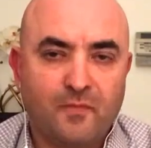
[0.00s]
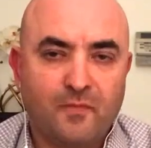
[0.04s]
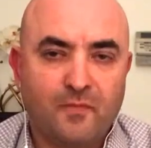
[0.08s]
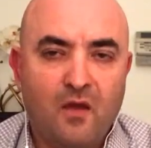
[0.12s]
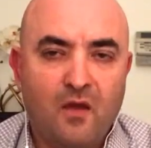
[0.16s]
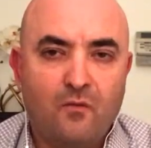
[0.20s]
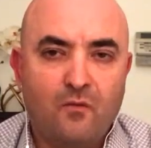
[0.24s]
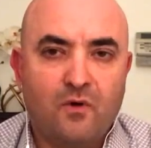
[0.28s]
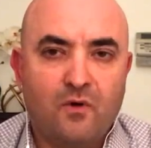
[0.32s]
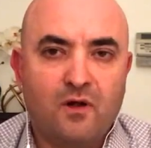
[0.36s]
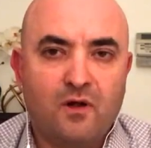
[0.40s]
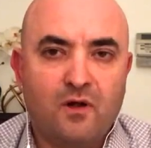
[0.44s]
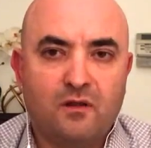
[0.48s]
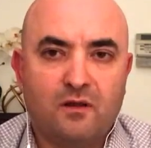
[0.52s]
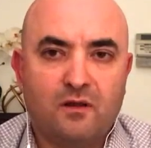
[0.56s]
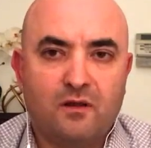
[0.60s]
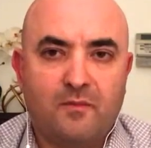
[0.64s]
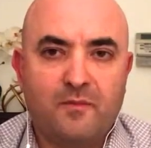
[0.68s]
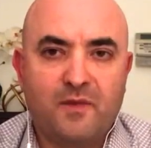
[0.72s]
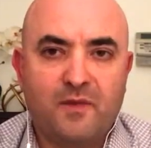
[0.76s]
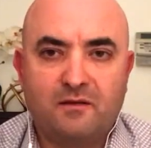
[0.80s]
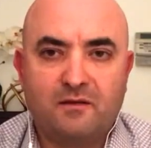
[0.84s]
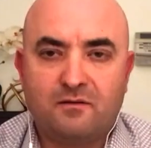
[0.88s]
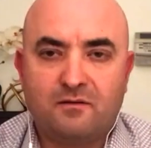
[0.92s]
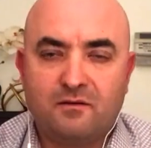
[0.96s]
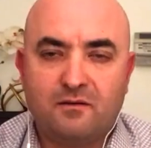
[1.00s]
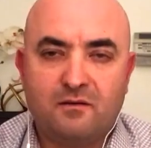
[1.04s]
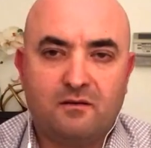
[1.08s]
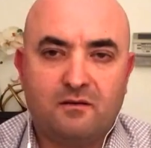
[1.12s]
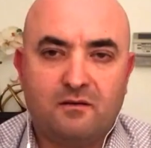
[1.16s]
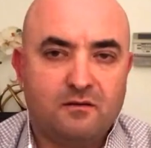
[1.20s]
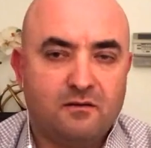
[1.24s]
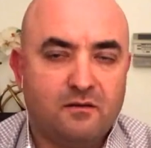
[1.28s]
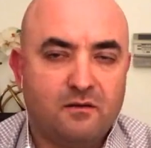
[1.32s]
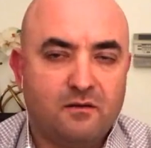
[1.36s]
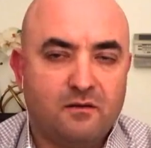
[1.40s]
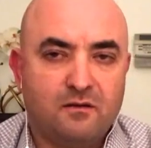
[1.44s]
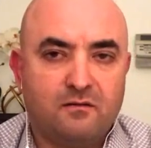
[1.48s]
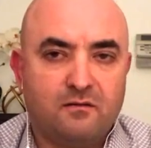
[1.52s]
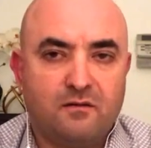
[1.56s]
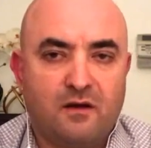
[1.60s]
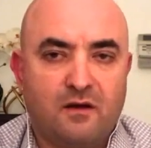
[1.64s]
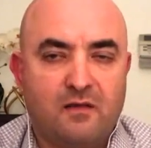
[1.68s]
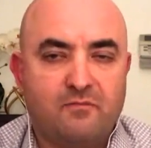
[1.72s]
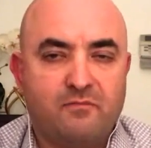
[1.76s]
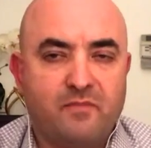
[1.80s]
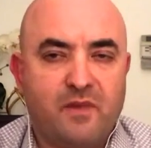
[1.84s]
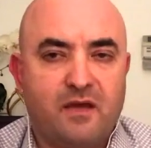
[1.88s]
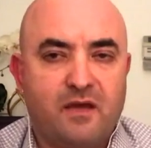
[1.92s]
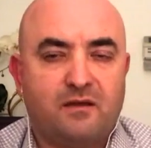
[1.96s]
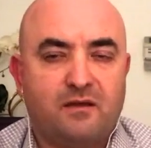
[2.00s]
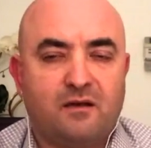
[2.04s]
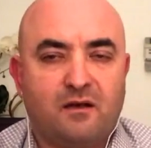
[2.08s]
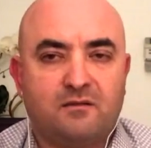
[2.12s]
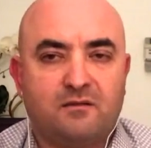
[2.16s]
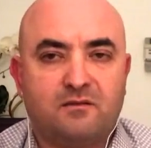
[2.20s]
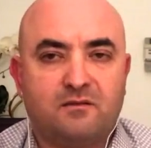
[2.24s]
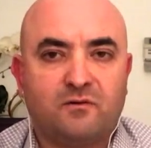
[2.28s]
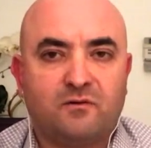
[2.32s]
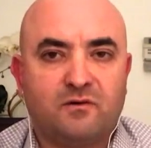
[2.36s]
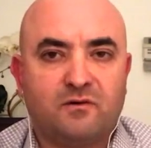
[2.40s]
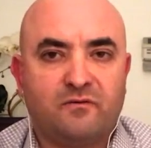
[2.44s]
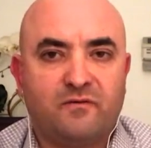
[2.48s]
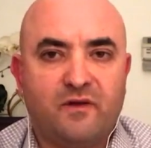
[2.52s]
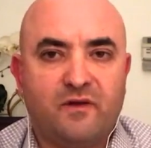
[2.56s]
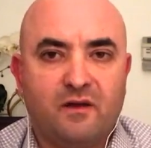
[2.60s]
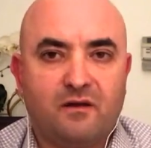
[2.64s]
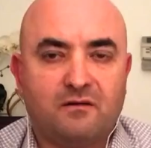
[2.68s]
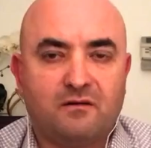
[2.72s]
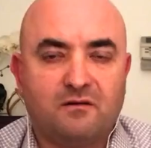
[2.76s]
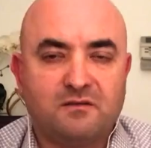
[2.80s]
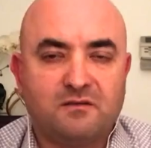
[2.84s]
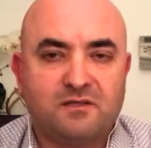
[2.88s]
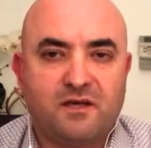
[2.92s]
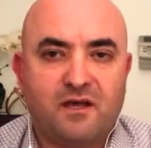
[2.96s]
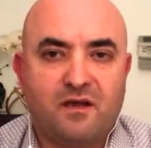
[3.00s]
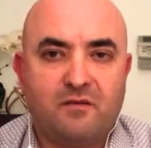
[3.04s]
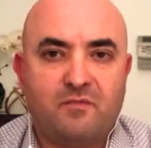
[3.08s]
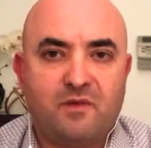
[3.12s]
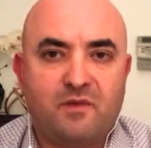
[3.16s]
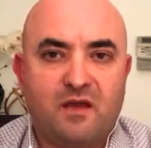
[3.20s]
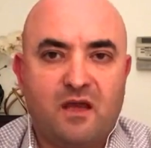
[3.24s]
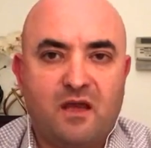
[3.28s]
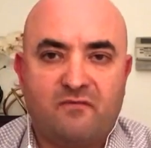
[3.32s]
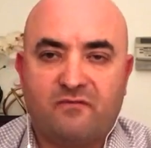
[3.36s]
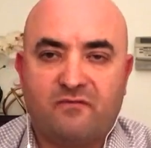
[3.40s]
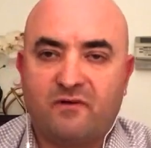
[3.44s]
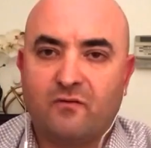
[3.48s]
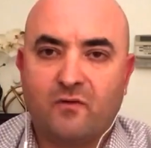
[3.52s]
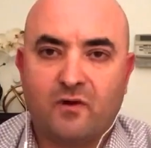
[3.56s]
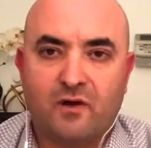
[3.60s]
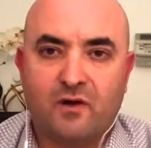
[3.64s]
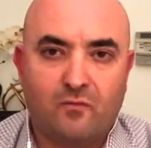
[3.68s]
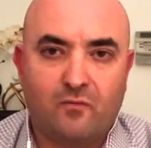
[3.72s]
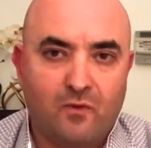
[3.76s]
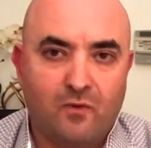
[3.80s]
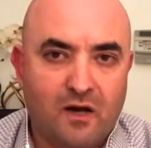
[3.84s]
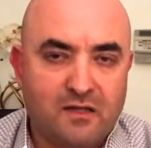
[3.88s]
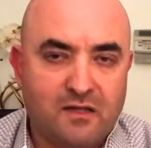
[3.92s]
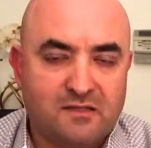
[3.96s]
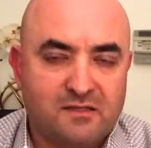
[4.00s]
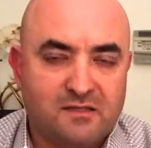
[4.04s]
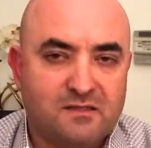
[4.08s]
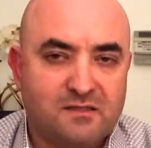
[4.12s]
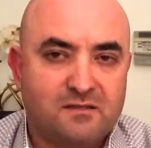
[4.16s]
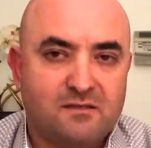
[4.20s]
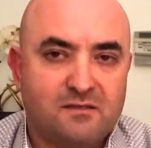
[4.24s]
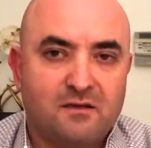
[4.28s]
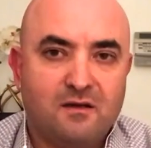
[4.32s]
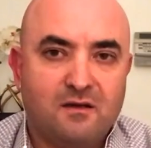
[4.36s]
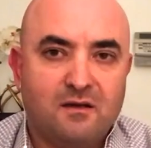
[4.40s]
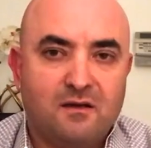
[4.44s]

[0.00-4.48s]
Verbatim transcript: Well, I mean, unmanned underwater vehicles can be everywhere at once.